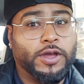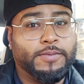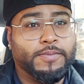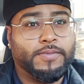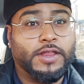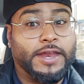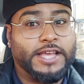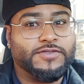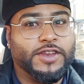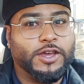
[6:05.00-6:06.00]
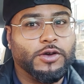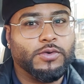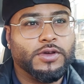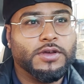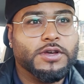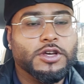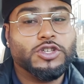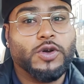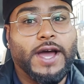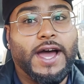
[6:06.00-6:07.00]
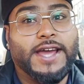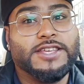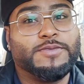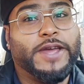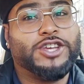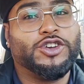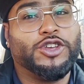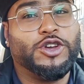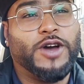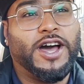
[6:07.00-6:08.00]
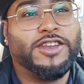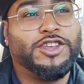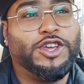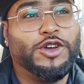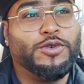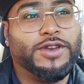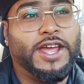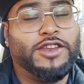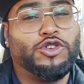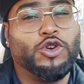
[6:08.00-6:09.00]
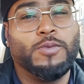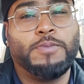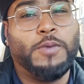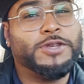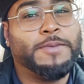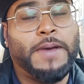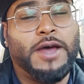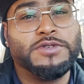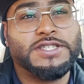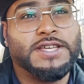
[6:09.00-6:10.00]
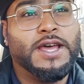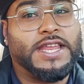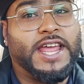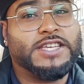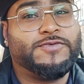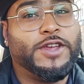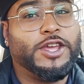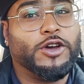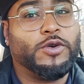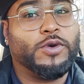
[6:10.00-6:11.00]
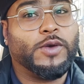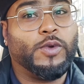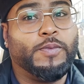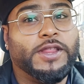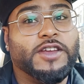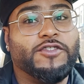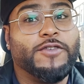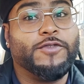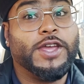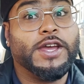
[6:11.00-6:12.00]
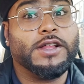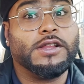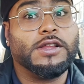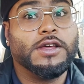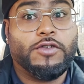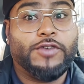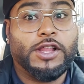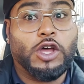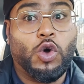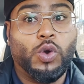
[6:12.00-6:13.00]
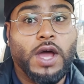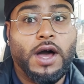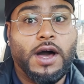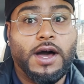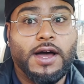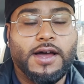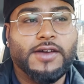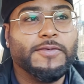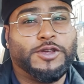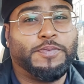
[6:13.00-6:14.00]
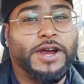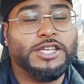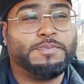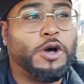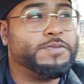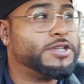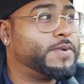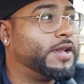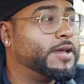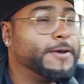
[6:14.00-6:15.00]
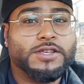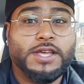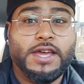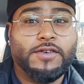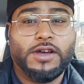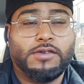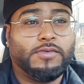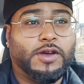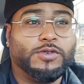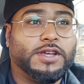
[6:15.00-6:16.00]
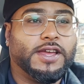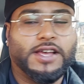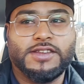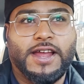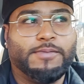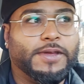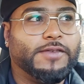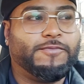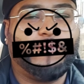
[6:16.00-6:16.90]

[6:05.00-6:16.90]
him in the next video. So guys, make sure you are tuned into BobzyBounce. The next video will be the reveal the whole car. Surprise Bob's as well, because he obviously he hasn't helped me